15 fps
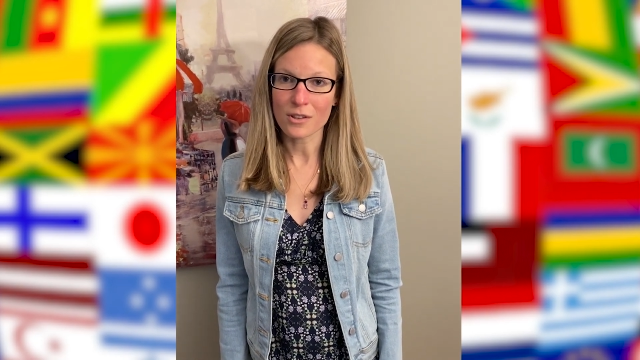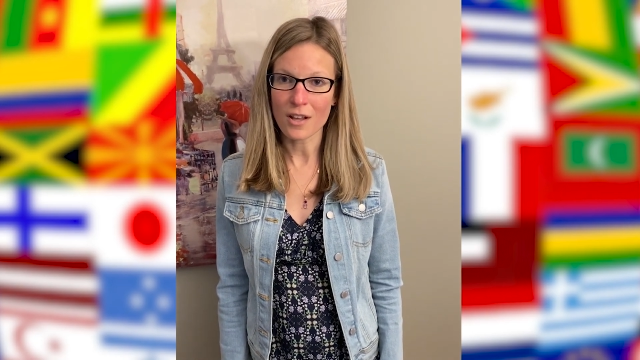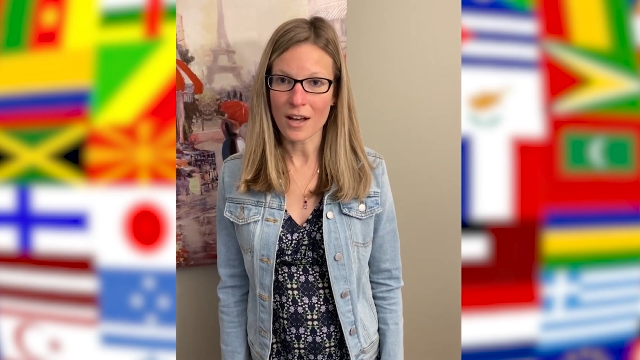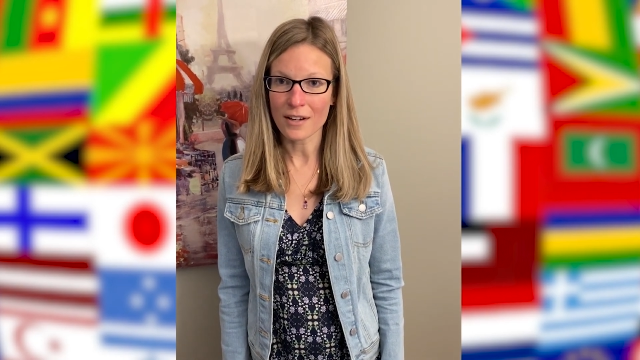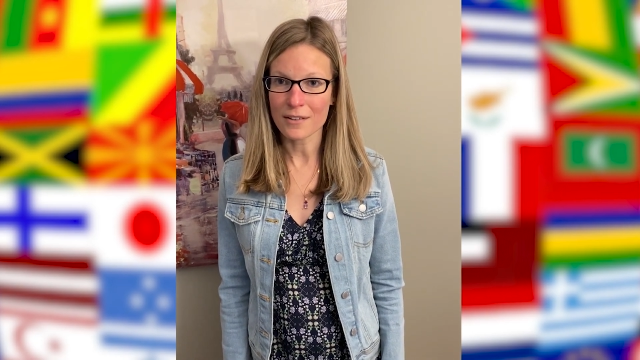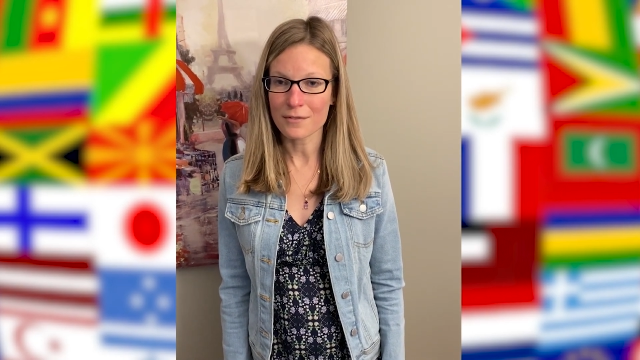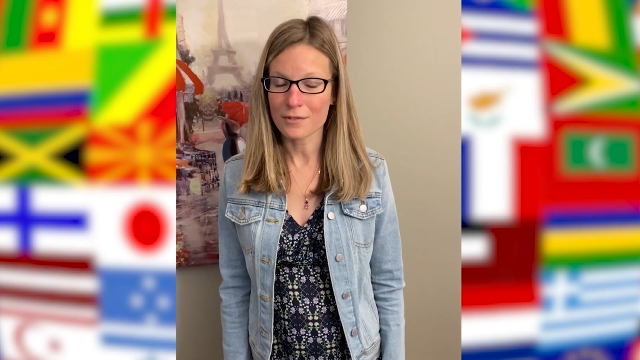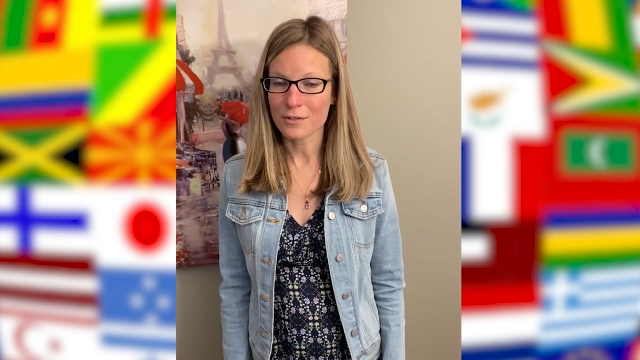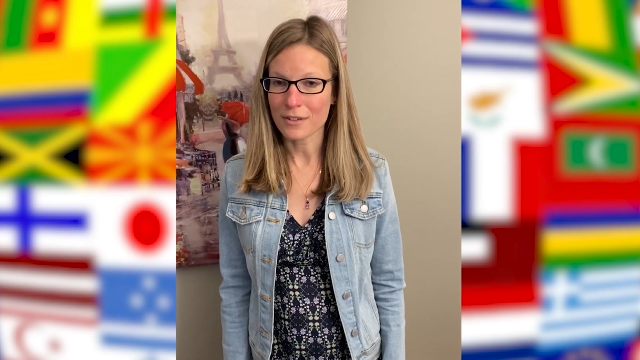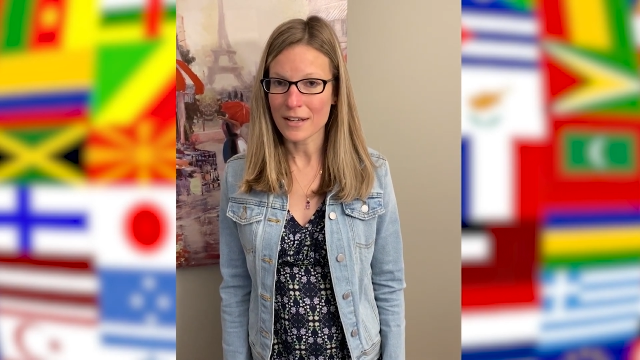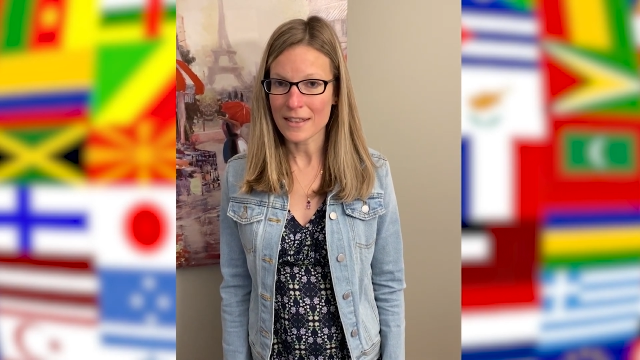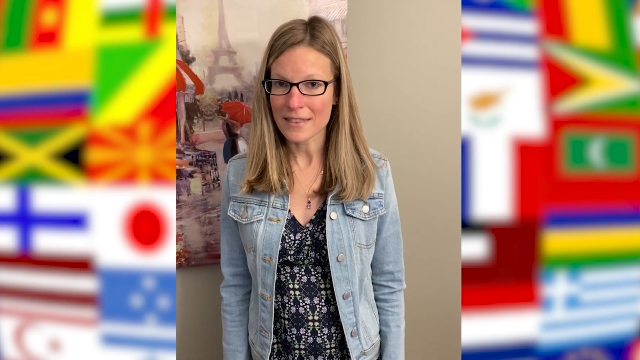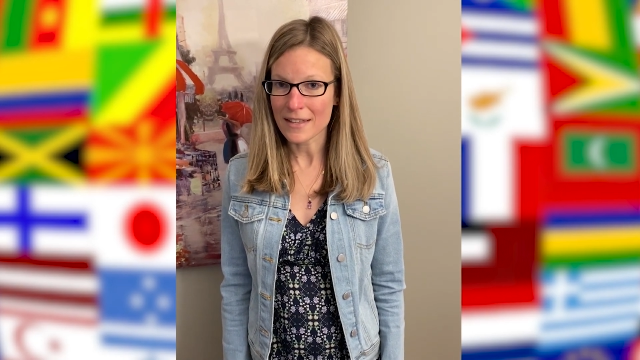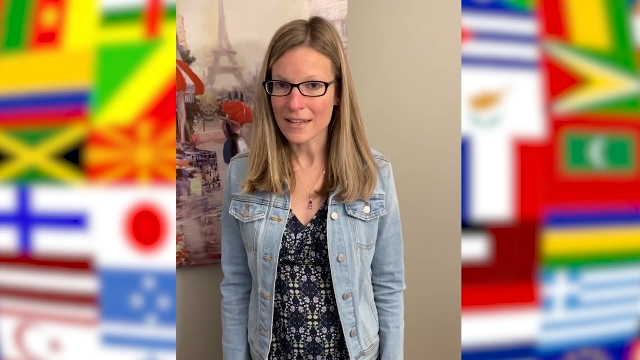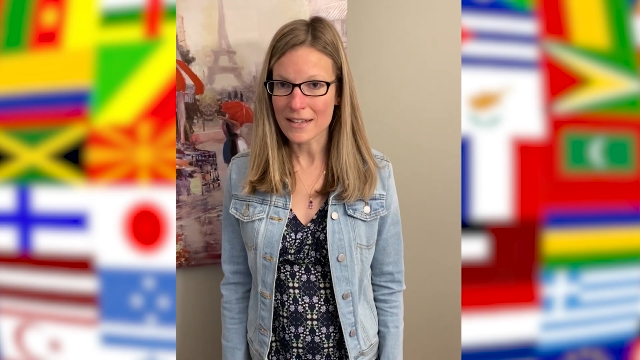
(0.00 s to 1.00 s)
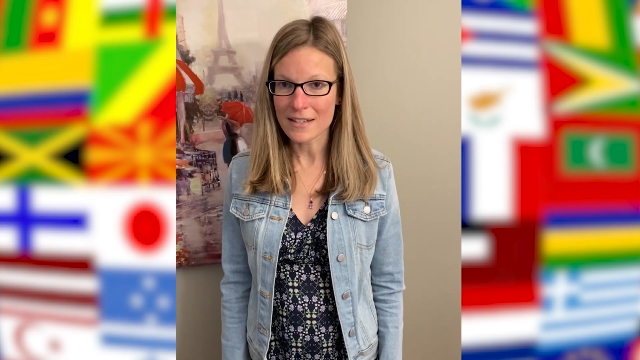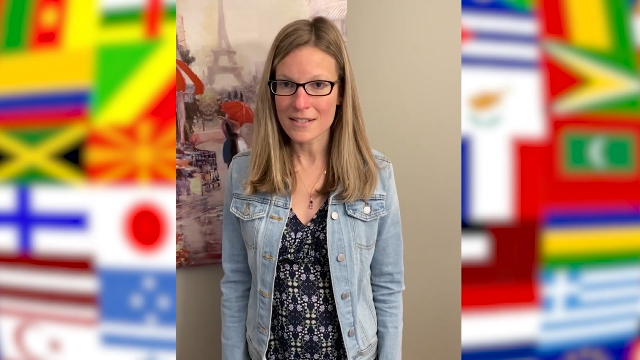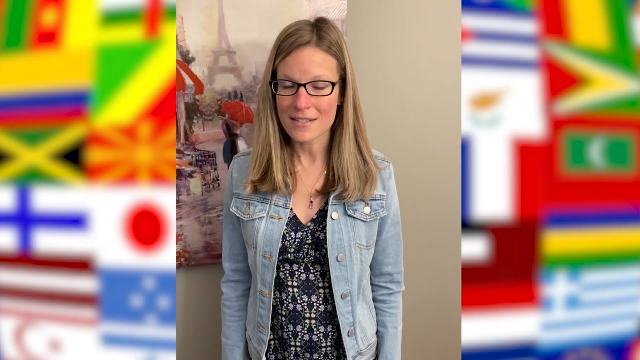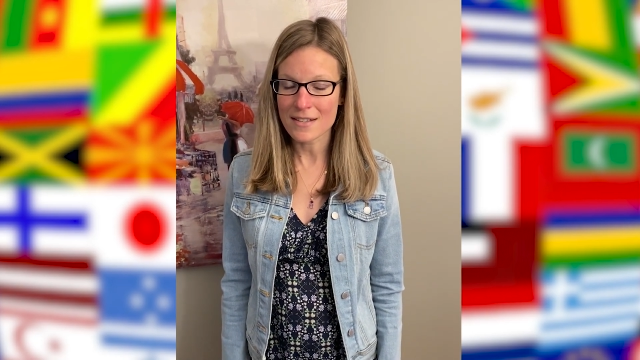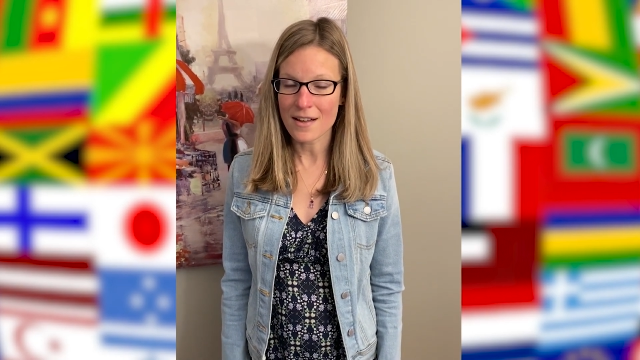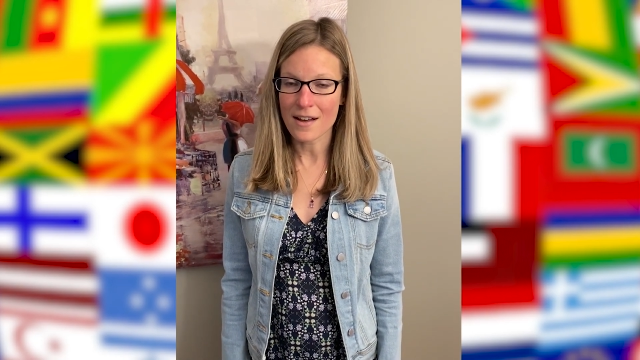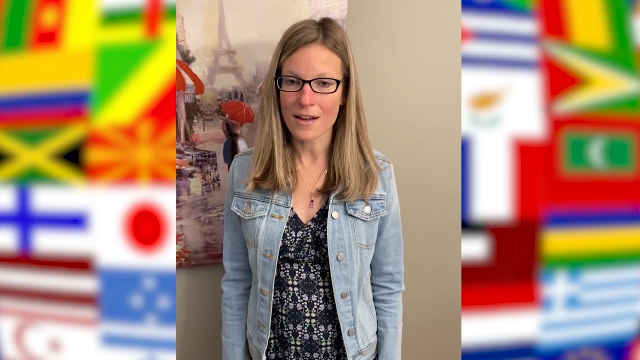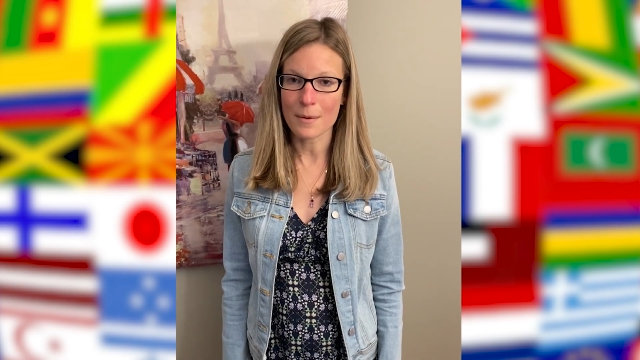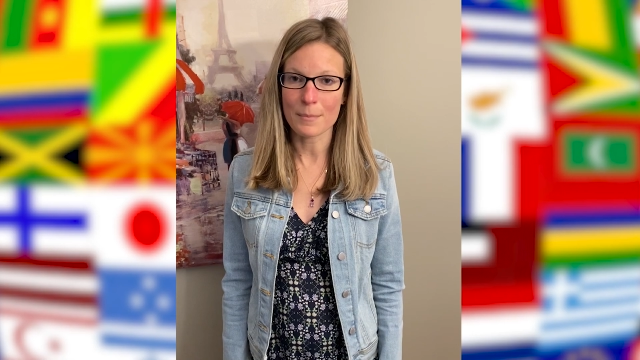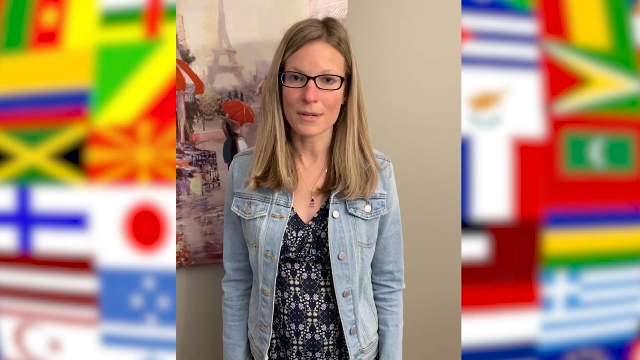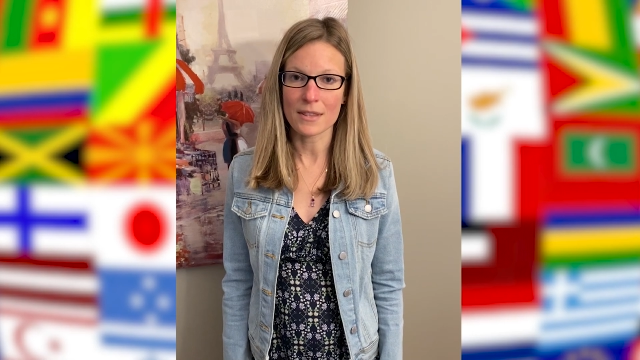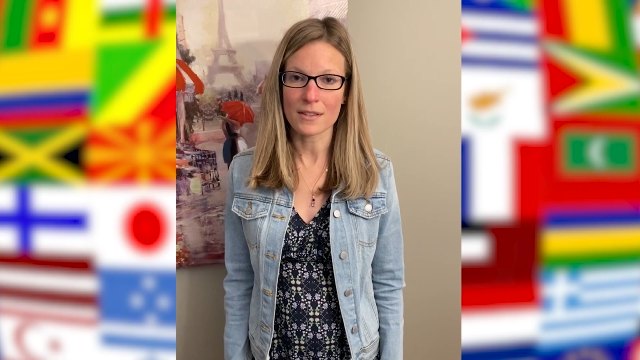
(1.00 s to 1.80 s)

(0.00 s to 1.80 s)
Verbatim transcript: lot of great things um,